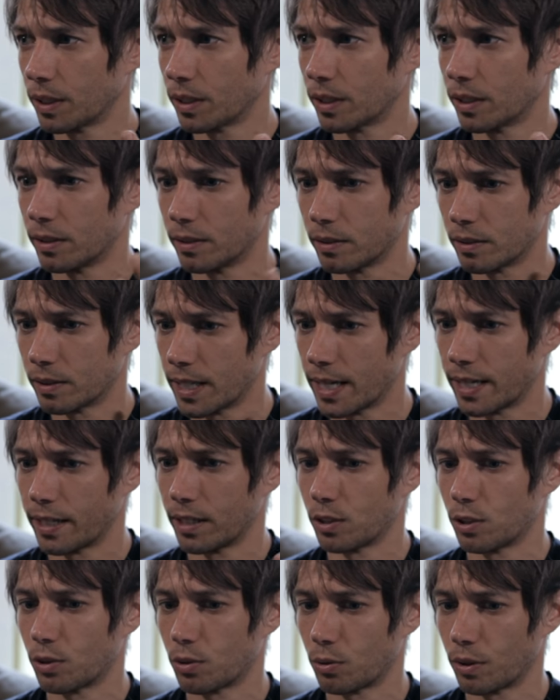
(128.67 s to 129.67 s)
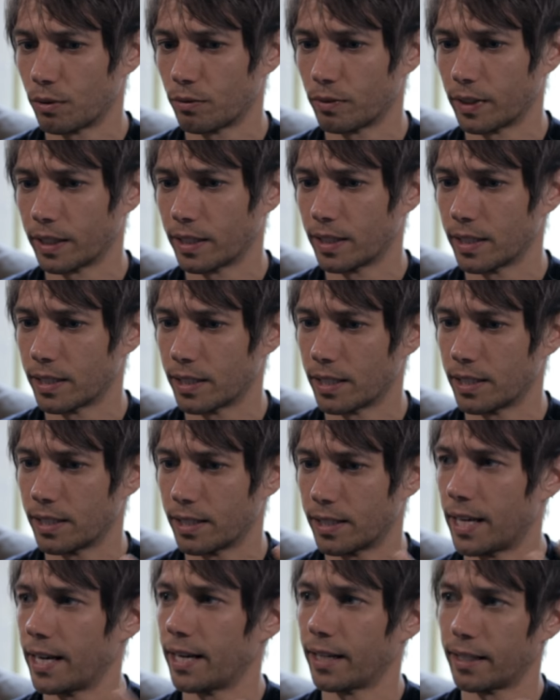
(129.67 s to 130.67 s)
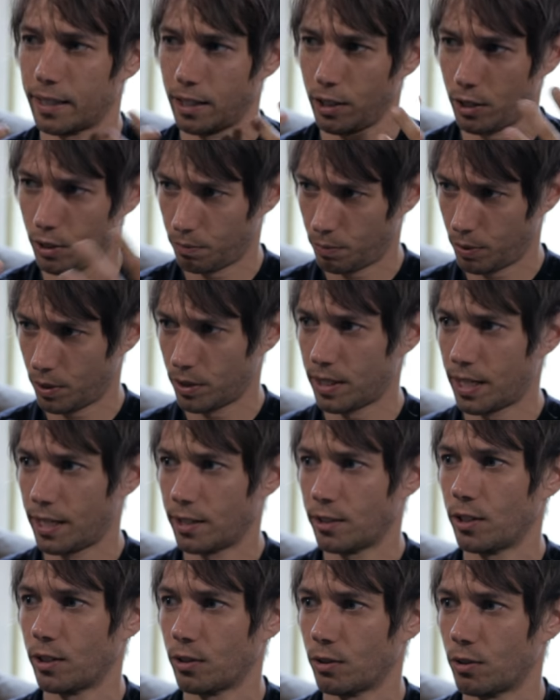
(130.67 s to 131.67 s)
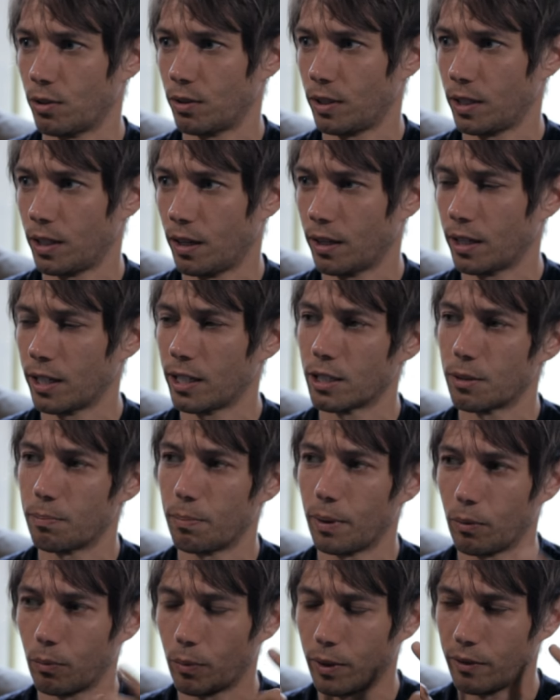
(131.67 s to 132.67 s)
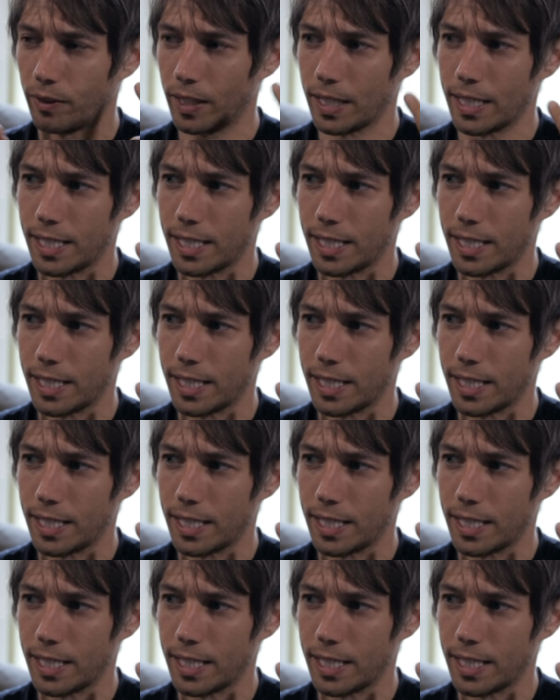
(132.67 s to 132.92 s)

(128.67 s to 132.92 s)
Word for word: because that is sort of like this aesthetic that you're presenting to the audience. But if the